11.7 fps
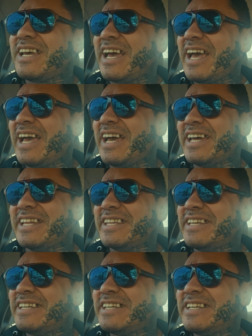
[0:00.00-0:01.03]
and
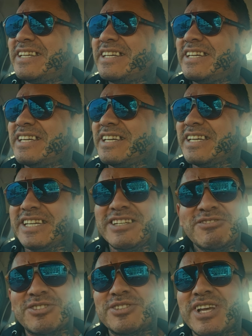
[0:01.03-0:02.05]

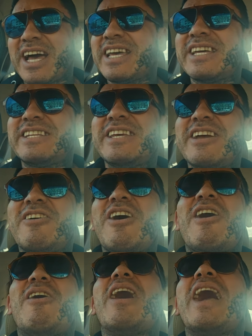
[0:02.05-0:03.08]
I could hear
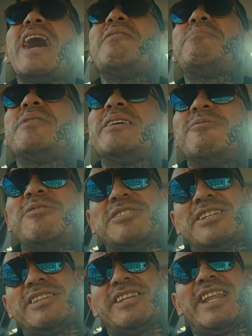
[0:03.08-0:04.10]
how happy he
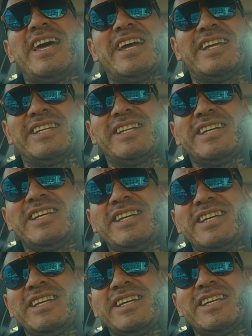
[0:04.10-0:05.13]
was on the line.
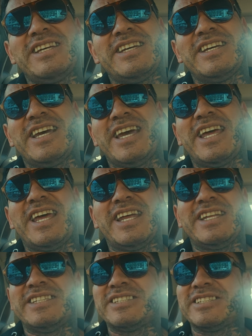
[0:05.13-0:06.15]

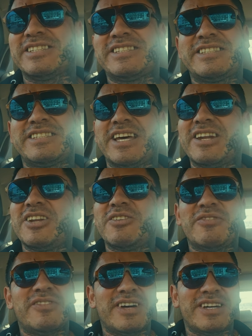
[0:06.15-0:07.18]
And just tell
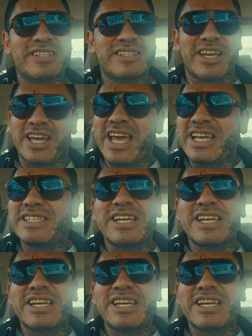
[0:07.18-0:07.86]
him I